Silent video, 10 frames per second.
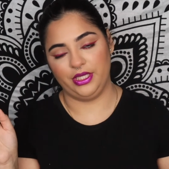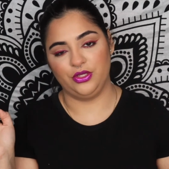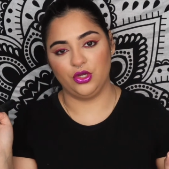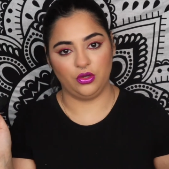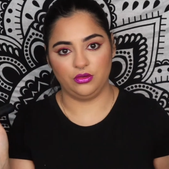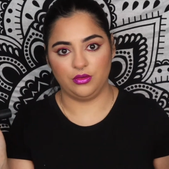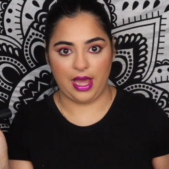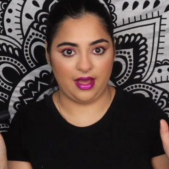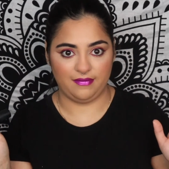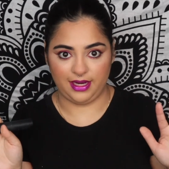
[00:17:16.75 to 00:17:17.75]
You know, I
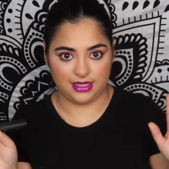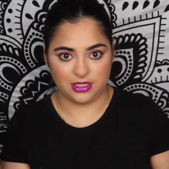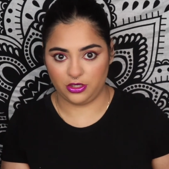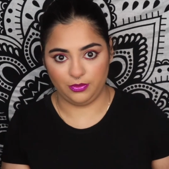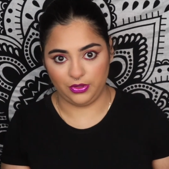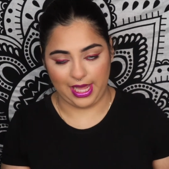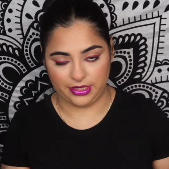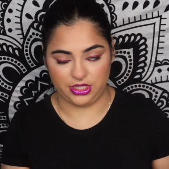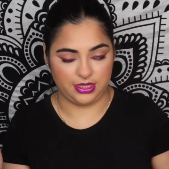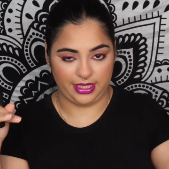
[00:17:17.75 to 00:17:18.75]
have like terrible
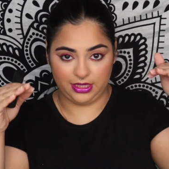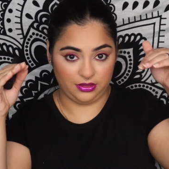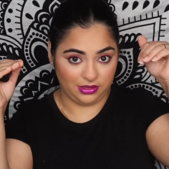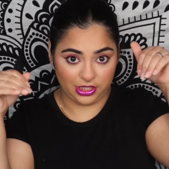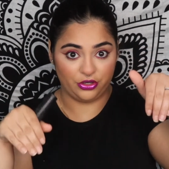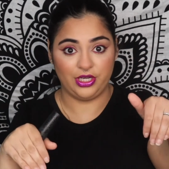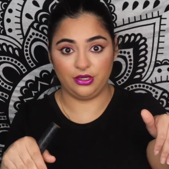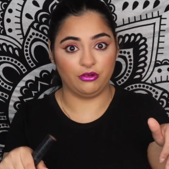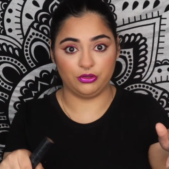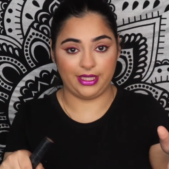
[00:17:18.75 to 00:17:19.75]
lashes. They literally
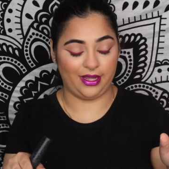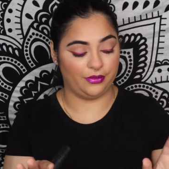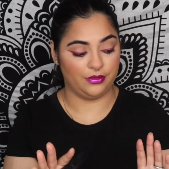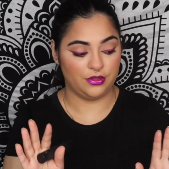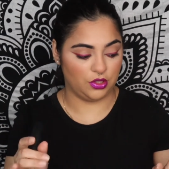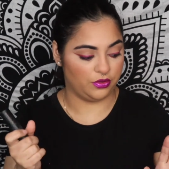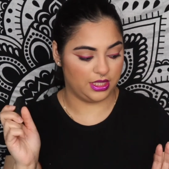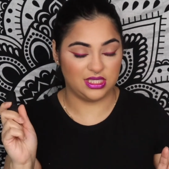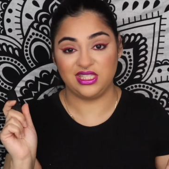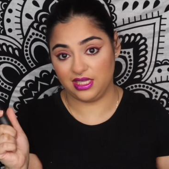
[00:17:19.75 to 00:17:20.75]
grow down. So this
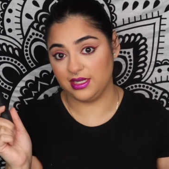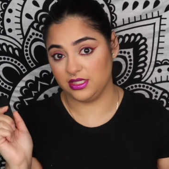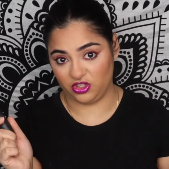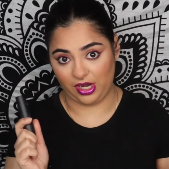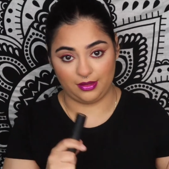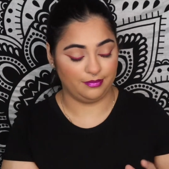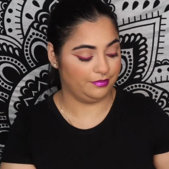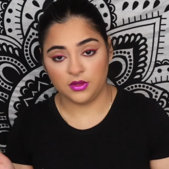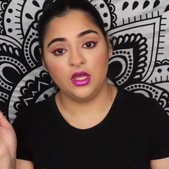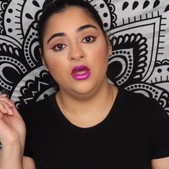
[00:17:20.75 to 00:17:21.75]
did its job.
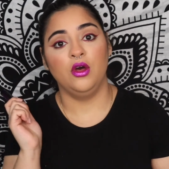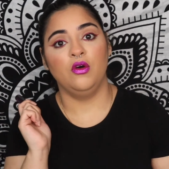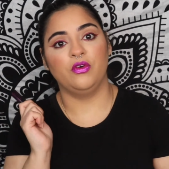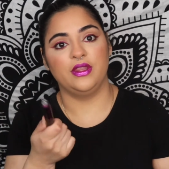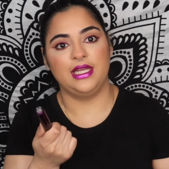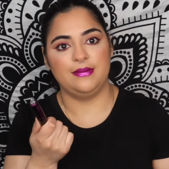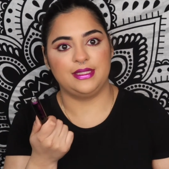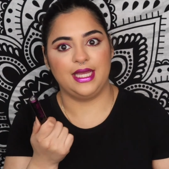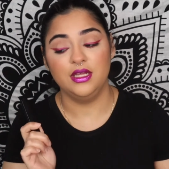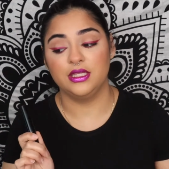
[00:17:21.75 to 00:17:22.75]
For the
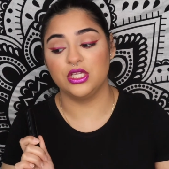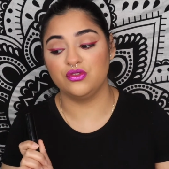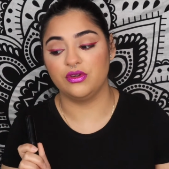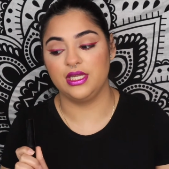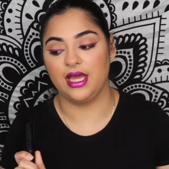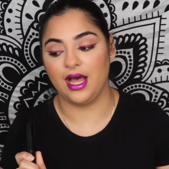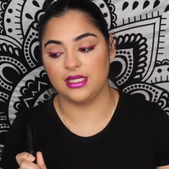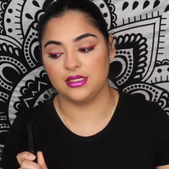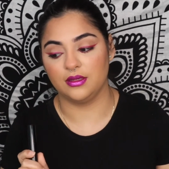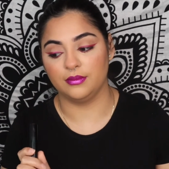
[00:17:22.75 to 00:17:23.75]
lipstick, this is really awesome.